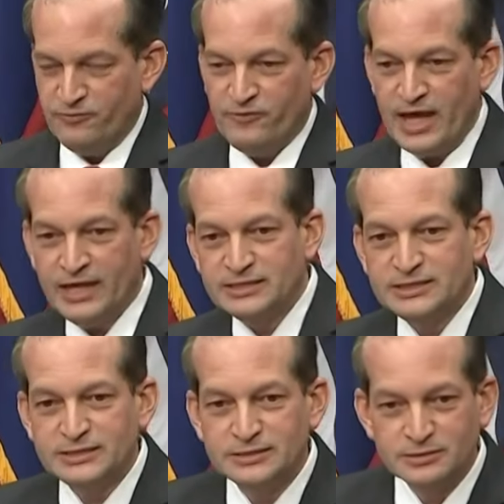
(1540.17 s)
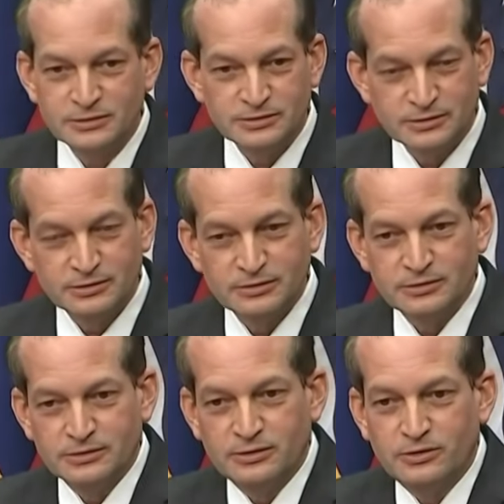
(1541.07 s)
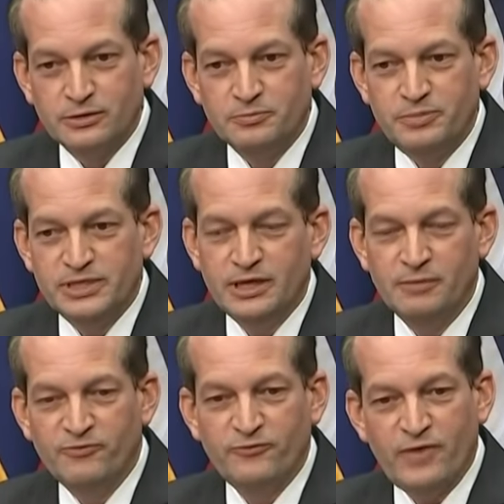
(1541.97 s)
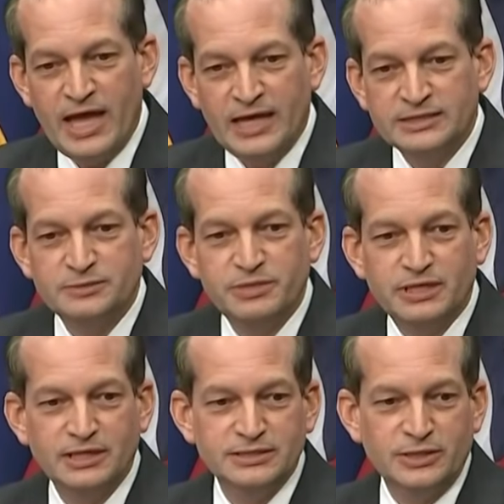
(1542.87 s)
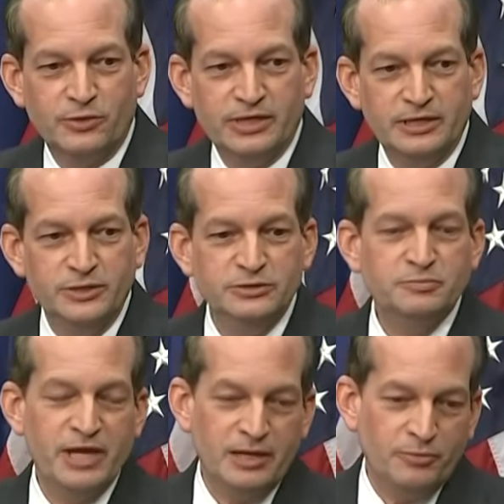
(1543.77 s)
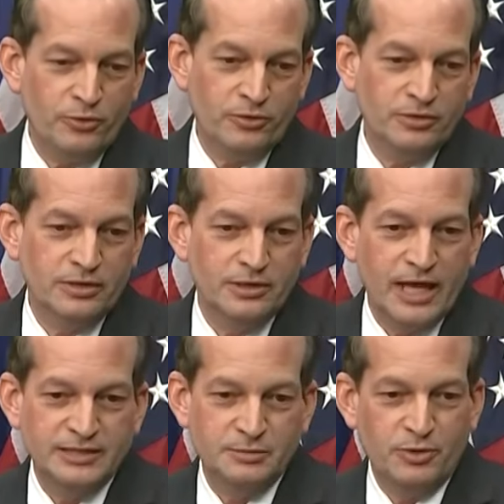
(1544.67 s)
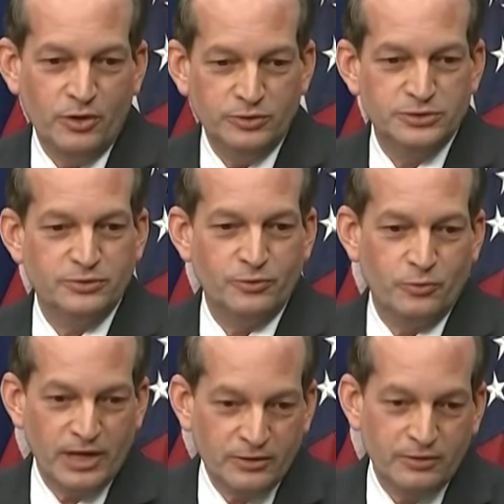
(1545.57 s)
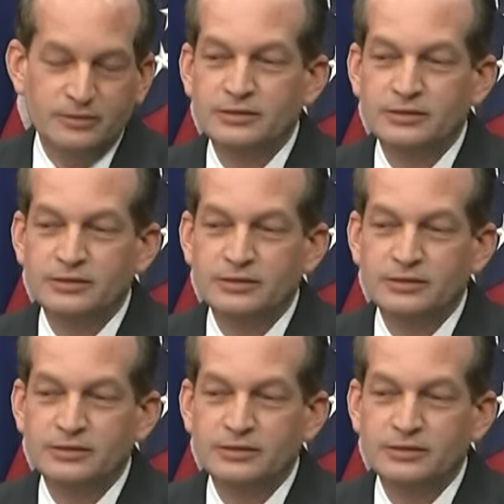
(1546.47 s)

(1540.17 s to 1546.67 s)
facts become facts because they're in a newspaper as opposed to the record.